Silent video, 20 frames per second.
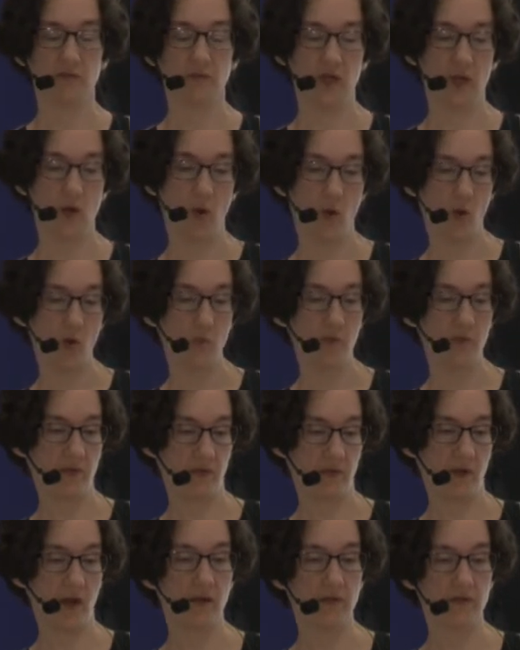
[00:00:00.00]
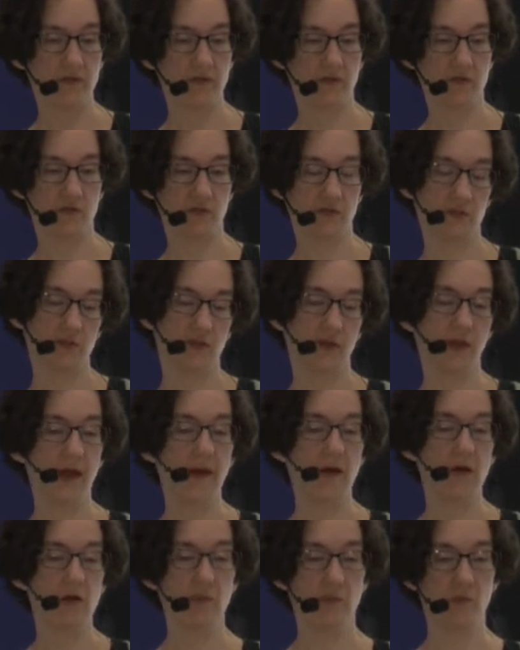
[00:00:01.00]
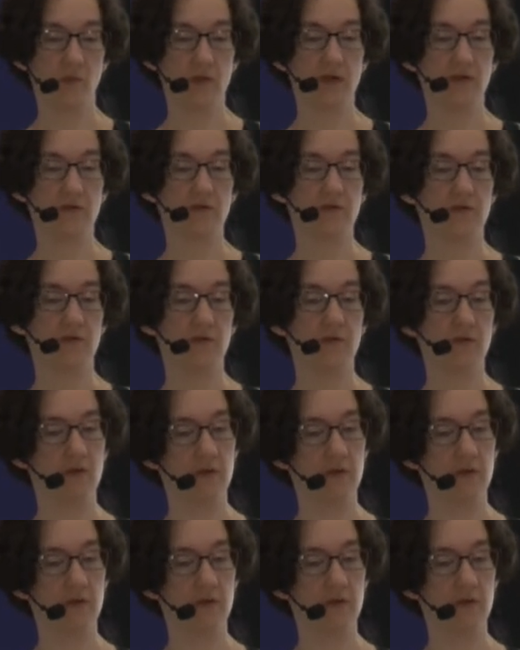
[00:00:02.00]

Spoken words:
We hope that this is going to help with